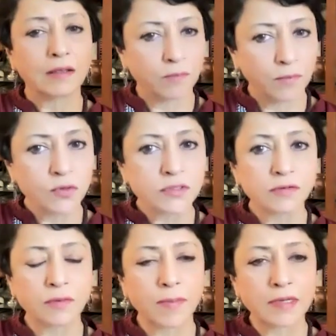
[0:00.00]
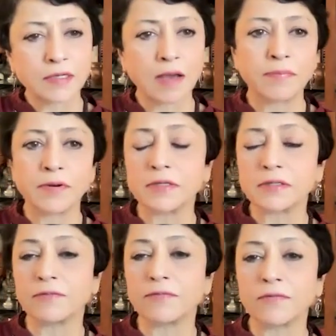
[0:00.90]
Most of the better
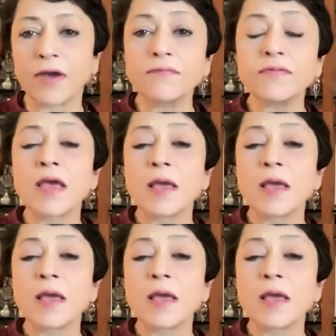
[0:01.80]
companies have revived,